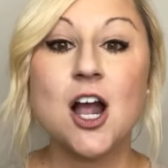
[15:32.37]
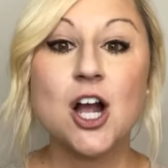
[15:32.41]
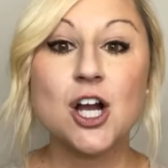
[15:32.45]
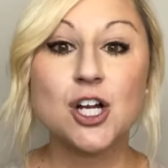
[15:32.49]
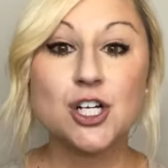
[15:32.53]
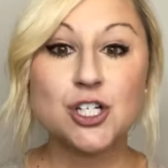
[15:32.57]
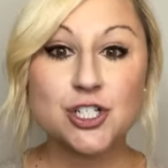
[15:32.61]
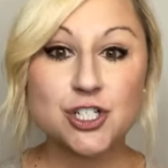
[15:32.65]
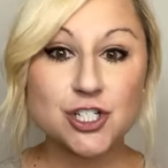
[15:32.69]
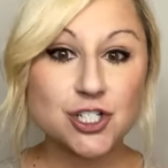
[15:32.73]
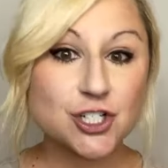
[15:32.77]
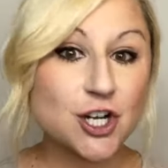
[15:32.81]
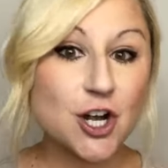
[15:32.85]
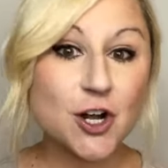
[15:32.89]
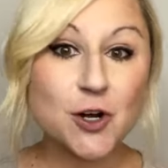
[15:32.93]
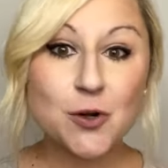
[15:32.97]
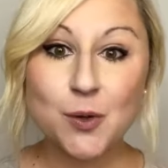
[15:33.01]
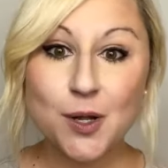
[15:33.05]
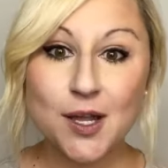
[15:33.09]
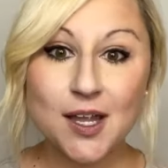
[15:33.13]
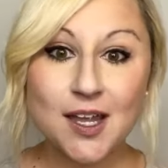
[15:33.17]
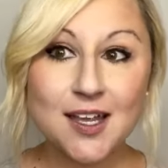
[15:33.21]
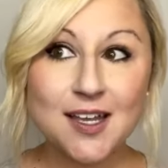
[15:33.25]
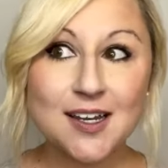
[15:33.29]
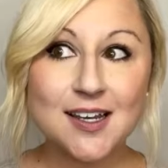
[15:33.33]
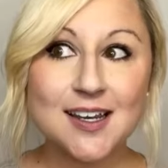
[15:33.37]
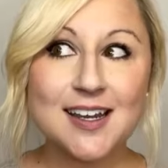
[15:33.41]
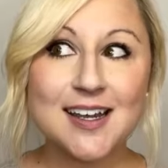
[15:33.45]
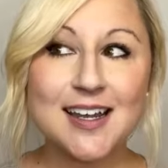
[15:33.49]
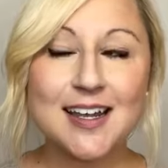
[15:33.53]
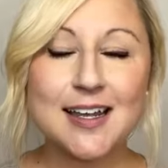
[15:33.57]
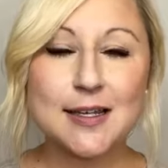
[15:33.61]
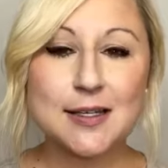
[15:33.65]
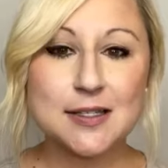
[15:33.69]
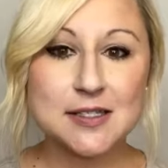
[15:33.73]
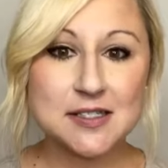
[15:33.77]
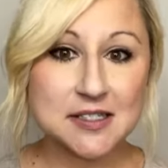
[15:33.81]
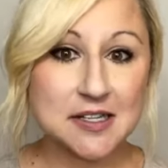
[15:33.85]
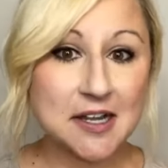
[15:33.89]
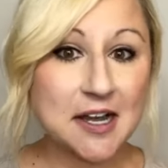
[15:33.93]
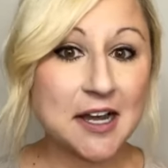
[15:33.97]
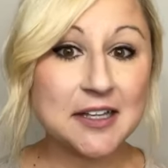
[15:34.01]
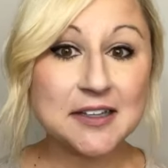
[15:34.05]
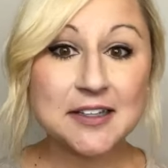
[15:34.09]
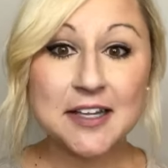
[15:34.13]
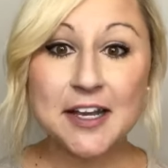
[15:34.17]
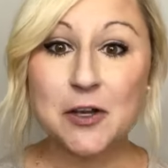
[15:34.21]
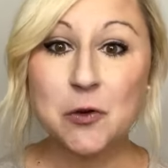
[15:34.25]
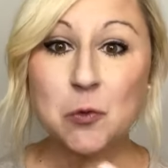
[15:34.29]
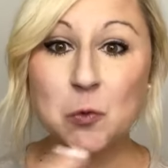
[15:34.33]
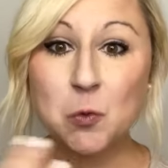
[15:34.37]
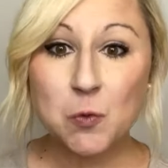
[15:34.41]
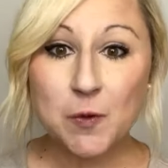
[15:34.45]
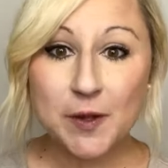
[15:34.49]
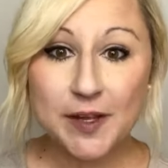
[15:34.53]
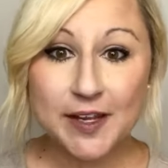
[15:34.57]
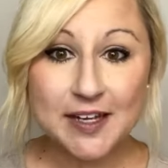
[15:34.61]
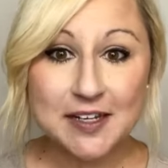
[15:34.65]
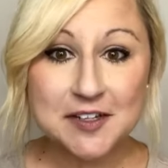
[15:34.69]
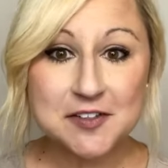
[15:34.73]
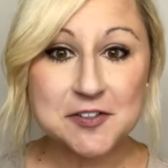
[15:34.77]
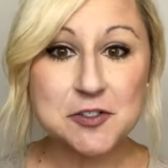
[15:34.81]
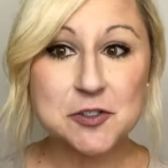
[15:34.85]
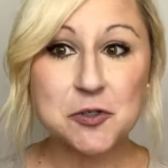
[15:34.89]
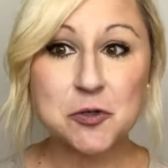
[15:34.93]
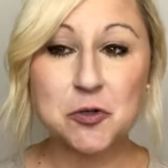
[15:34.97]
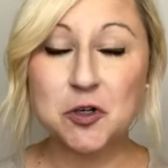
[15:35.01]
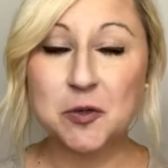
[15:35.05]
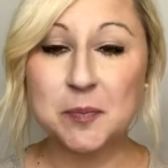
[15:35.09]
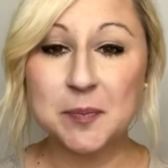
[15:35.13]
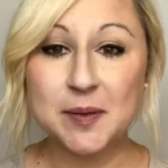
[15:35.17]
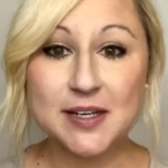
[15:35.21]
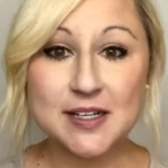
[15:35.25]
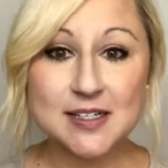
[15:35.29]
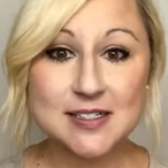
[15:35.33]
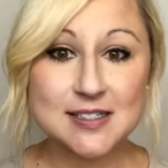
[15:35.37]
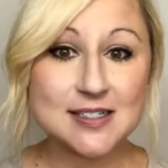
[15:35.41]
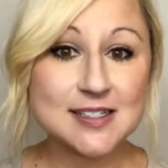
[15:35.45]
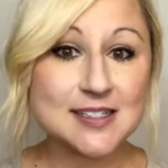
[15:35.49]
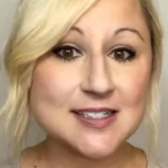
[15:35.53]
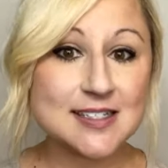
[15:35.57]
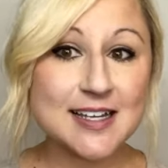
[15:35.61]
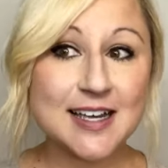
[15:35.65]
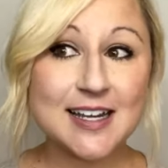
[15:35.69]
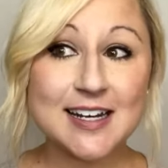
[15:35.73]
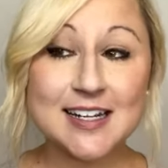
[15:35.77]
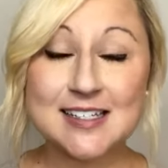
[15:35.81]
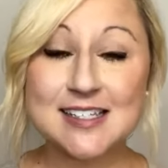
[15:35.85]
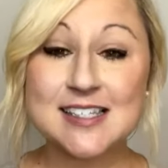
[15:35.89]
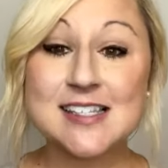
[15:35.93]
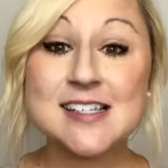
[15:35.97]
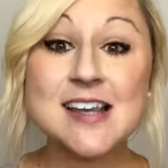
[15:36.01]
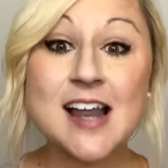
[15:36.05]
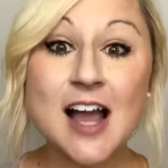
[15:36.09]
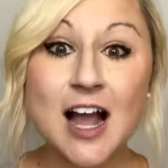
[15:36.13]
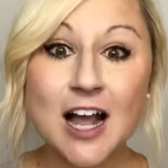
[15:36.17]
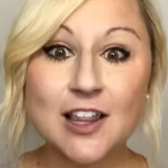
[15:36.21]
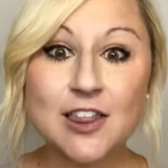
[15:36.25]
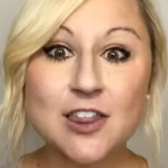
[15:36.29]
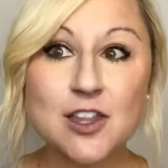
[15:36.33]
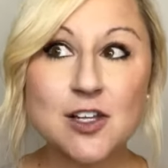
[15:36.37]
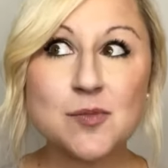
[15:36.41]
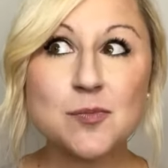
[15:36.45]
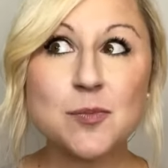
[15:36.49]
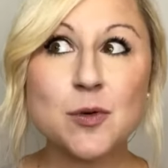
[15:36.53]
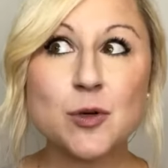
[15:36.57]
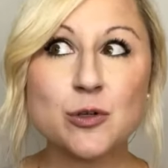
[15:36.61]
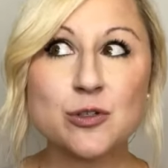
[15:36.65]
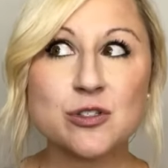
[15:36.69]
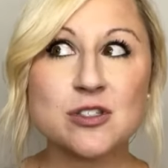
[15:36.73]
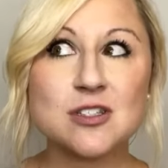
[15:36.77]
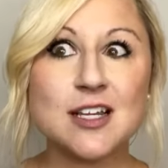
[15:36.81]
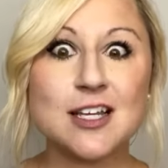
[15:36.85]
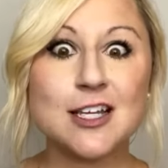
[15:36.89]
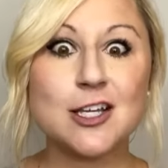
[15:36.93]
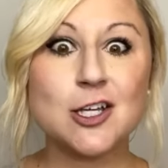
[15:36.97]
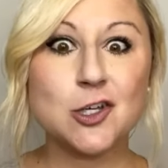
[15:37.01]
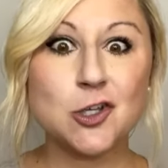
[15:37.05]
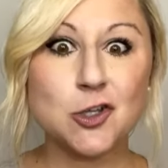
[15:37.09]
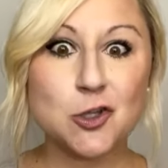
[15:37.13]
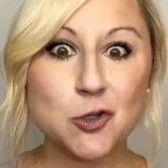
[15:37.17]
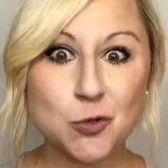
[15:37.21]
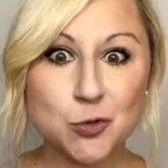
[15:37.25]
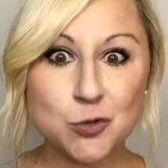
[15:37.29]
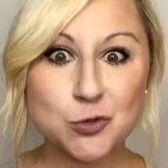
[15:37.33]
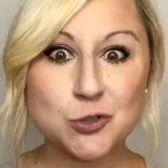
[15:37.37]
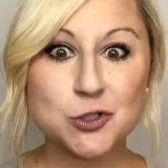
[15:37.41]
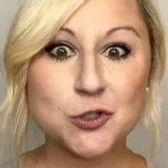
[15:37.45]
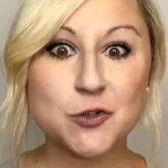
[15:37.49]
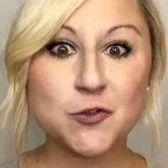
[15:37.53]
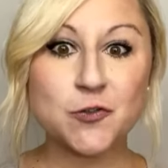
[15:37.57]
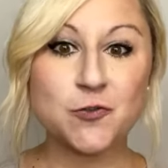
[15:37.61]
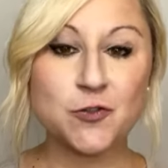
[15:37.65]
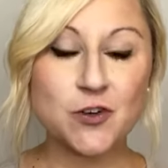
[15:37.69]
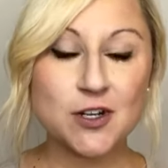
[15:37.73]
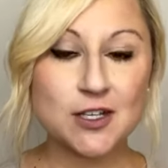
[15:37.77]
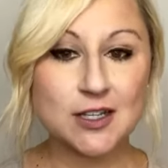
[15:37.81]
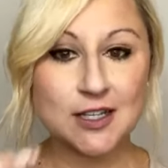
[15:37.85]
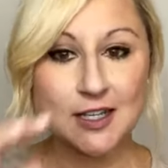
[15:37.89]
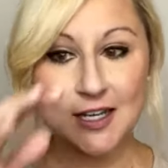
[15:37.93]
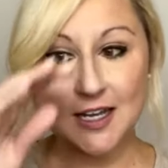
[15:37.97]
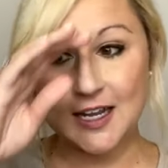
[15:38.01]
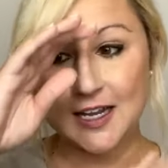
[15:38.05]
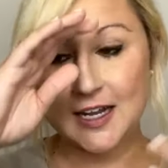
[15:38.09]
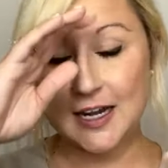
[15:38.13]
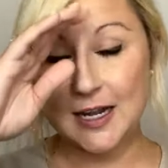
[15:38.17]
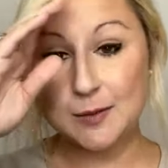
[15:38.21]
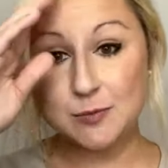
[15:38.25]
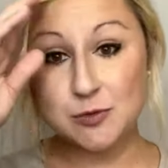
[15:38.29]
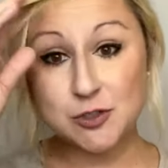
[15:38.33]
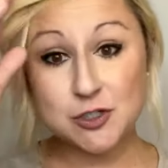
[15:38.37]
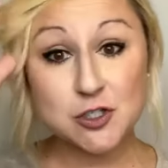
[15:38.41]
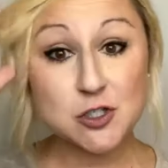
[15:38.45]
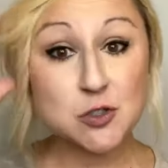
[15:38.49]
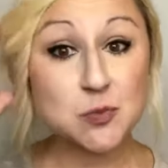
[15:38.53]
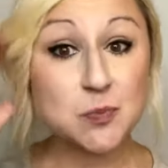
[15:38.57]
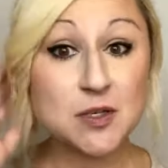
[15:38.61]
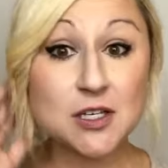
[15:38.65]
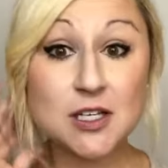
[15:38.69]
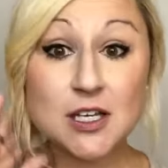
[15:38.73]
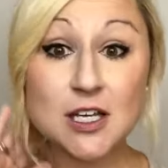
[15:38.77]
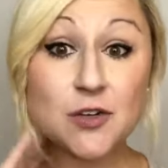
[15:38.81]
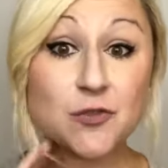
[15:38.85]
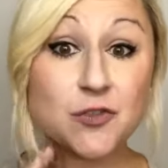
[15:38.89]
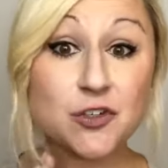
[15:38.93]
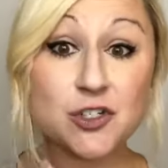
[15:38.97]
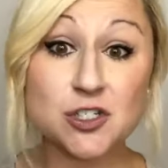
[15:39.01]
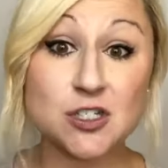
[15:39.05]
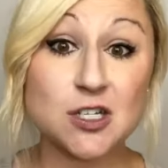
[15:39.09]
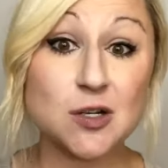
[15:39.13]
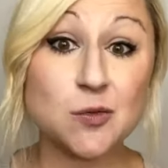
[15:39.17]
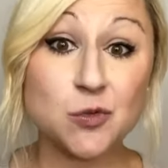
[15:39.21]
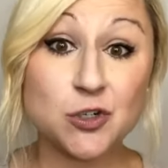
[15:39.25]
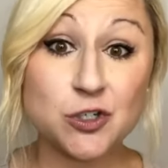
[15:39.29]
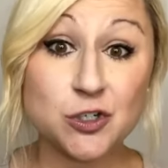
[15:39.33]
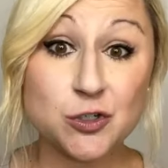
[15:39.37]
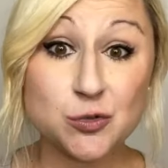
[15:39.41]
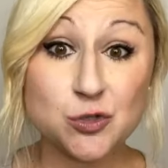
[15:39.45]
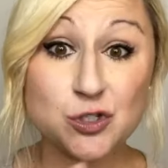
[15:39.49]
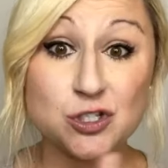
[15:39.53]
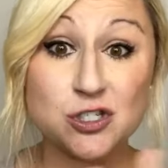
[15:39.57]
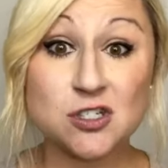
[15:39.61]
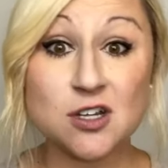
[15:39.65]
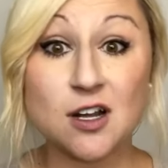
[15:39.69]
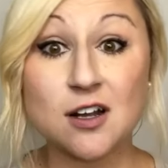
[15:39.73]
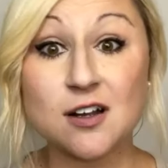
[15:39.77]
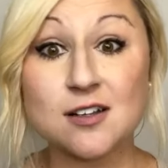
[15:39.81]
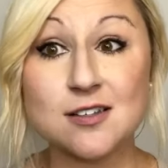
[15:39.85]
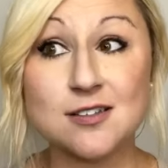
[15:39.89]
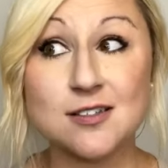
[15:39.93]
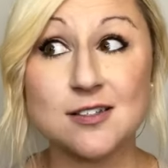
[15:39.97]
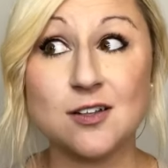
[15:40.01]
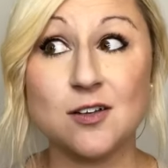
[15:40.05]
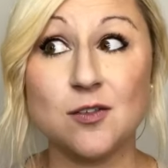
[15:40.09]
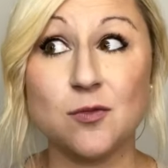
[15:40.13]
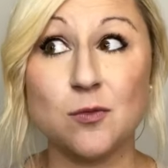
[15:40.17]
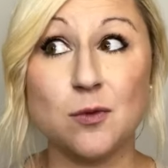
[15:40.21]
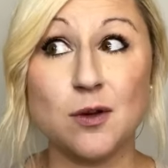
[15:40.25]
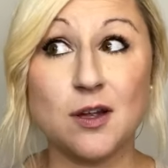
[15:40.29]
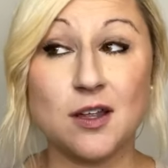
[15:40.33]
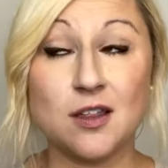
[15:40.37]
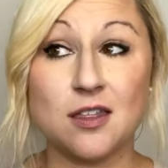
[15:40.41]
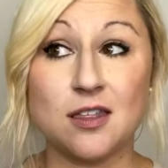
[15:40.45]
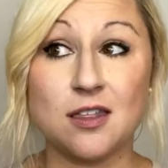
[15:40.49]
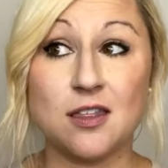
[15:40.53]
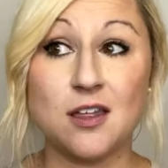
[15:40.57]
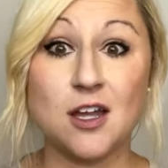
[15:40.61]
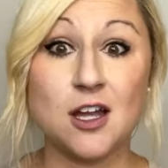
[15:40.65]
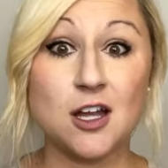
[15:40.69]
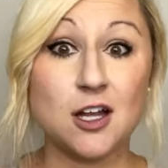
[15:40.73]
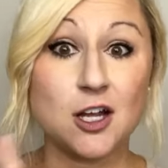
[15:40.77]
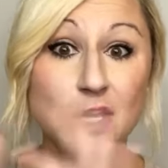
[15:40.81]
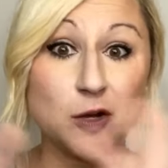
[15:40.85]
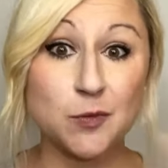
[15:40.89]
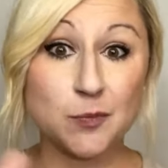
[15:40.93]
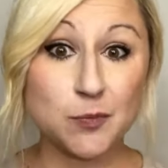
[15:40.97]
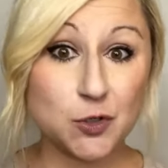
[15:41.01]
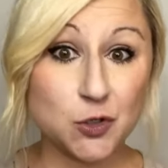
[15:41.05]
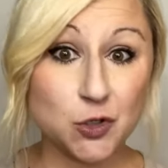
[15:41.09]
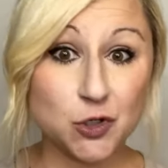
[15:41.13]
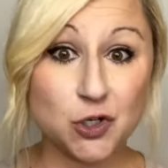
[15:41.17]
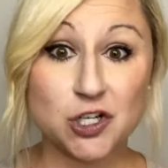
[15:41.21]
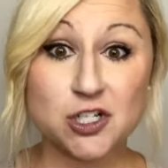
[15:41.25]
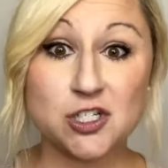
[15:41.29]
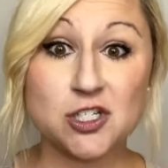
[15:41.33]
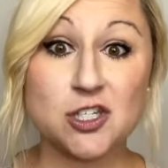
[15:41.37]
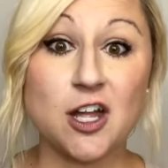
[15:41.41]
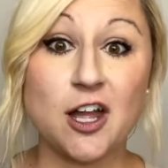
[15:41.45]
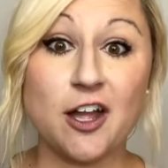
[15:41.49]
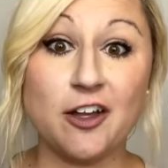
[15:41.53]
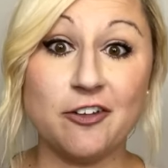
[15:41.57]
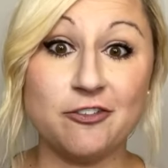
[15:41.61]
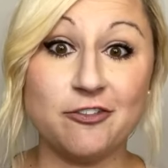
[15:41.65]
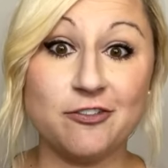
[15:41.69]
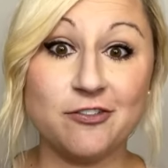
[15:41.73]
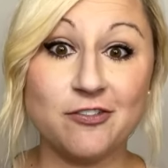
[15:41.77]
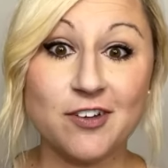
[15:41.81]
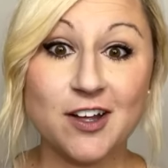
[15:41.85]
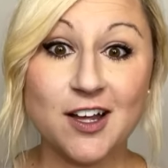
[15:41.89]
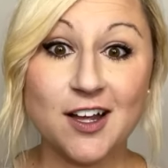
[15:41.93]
Showit is not like Wix or Pixie Set. It's not the most like user friendly. And I'm just speaking for someone who sucks with computer stuff.